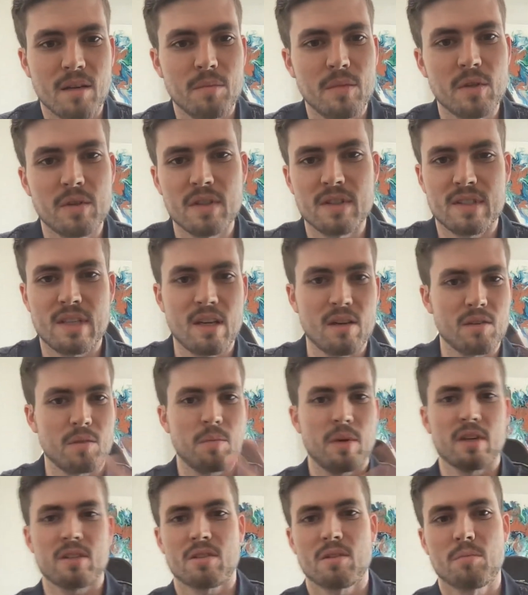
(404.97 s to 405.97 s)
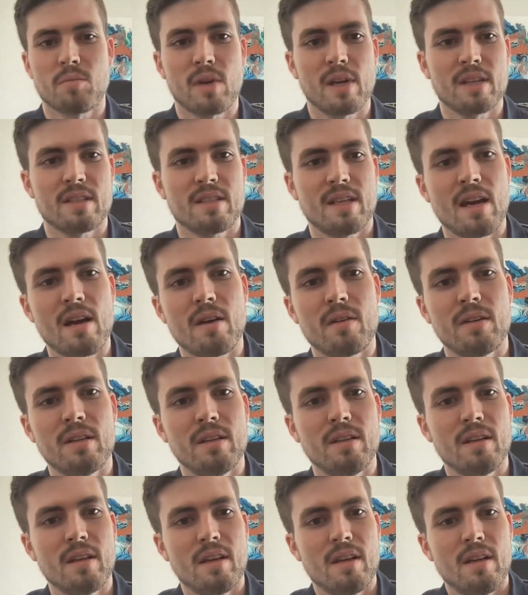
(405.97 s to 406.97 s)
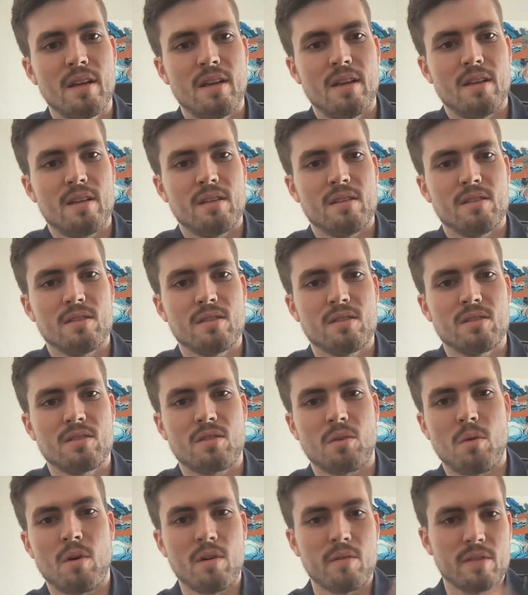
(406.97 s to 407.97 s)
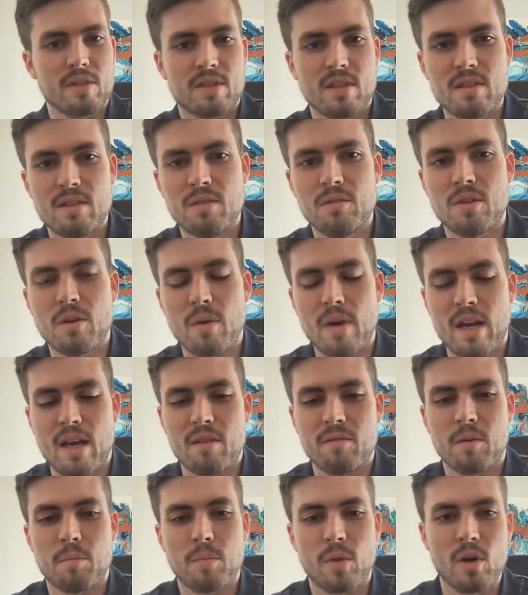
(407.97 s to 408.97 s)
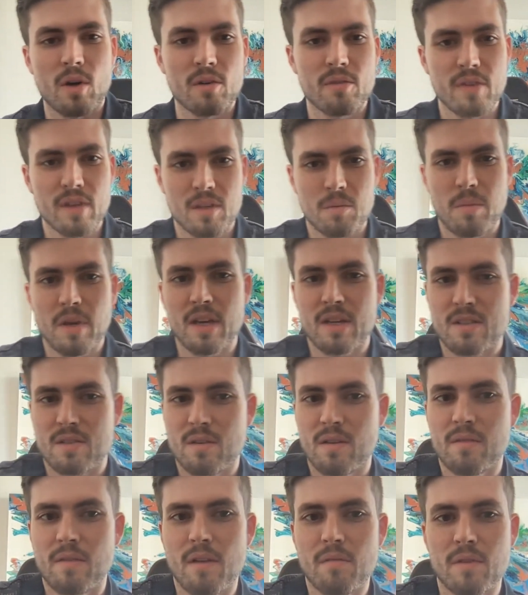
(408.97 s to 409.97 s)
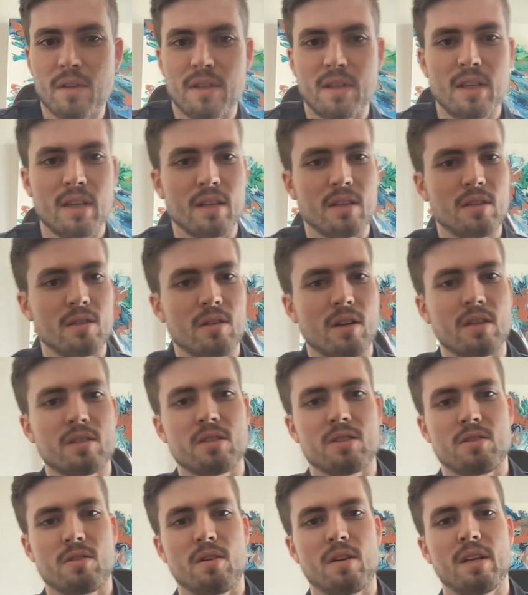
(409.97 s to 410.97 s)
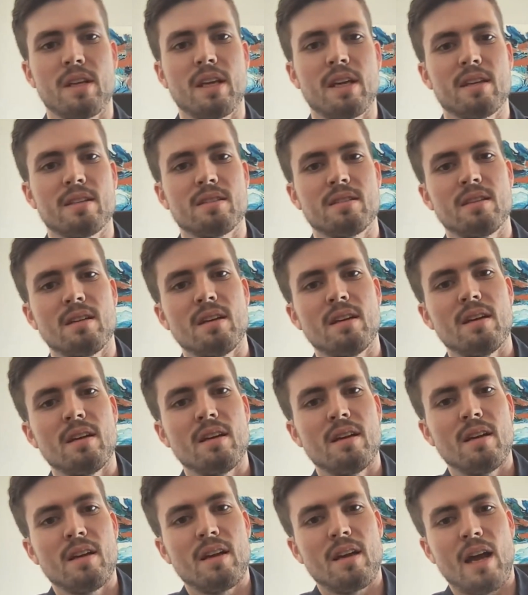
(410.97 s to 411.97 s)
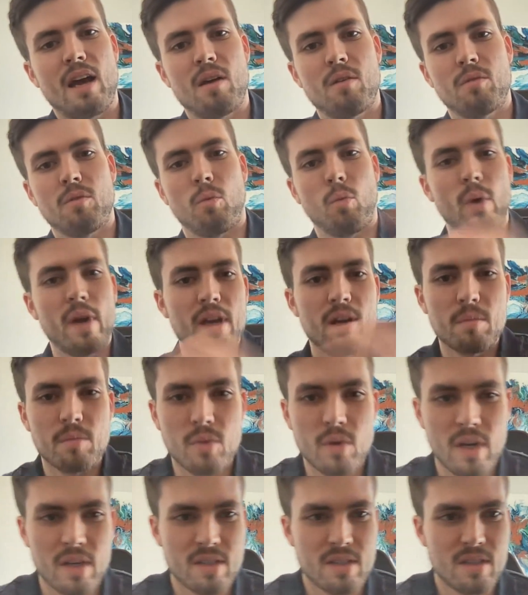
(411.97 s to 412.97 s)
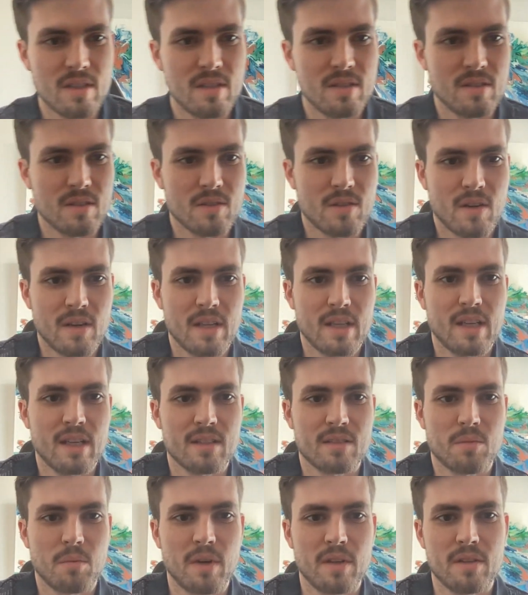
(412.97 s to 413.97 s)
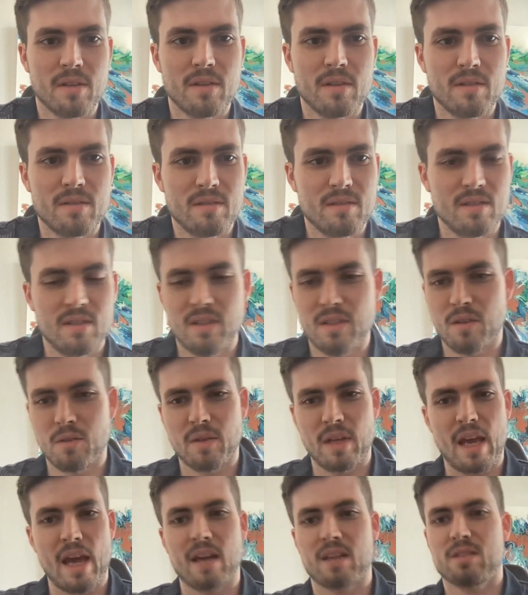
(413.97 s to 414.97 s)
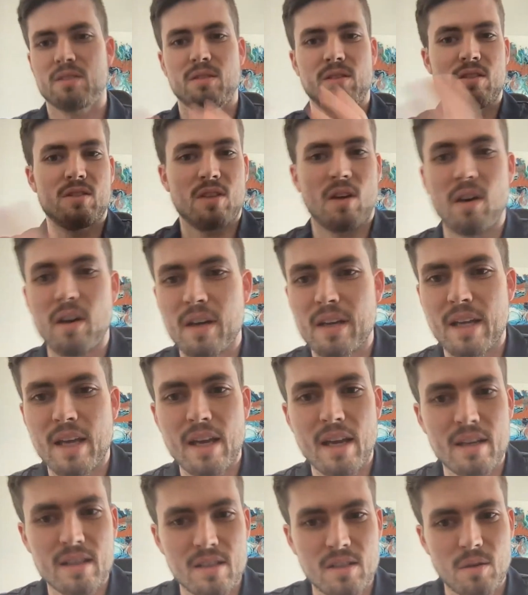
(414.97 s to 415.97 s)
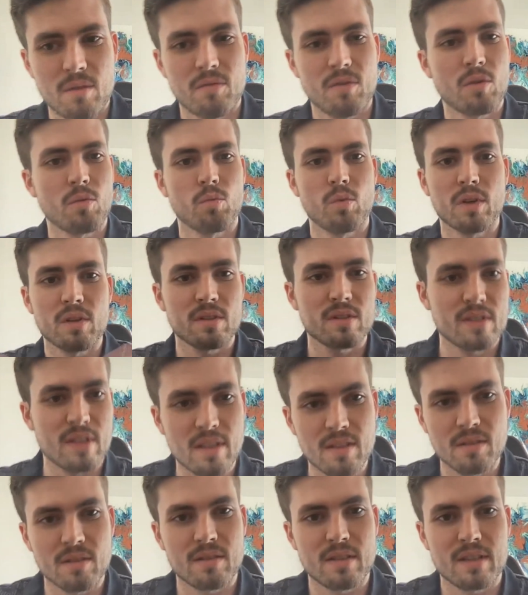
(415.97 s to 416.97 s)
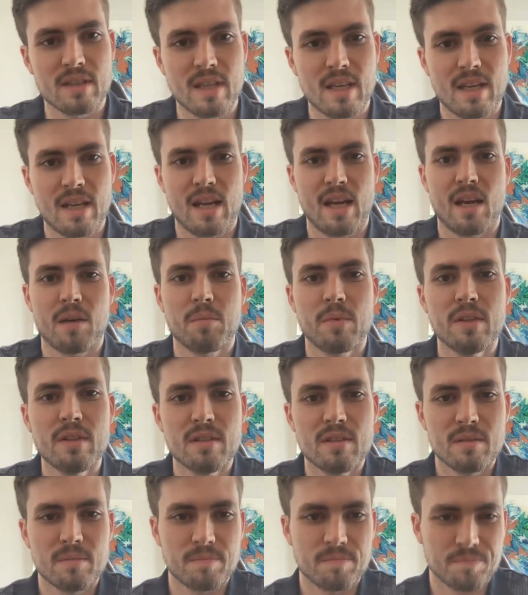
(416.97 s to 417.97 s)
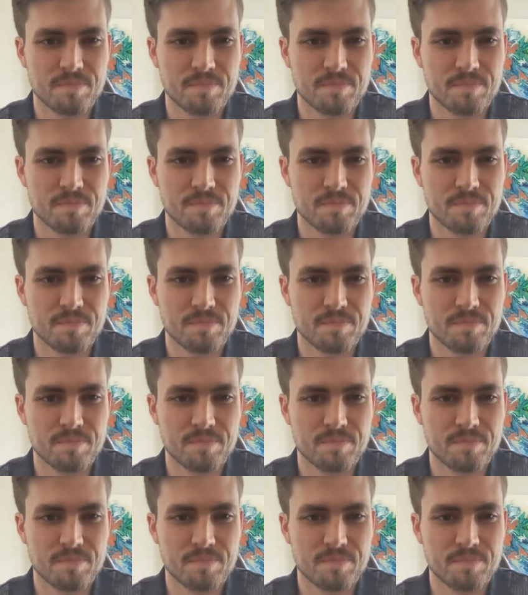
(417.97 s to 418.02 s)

you can see how the picture breaks down. And so all of a sudden you don't have a perfect picture of everything. You're not just trying to guess how to weigh impressions. You're trying to guess whether, they actually saw an ad, and you have no real signal that happened.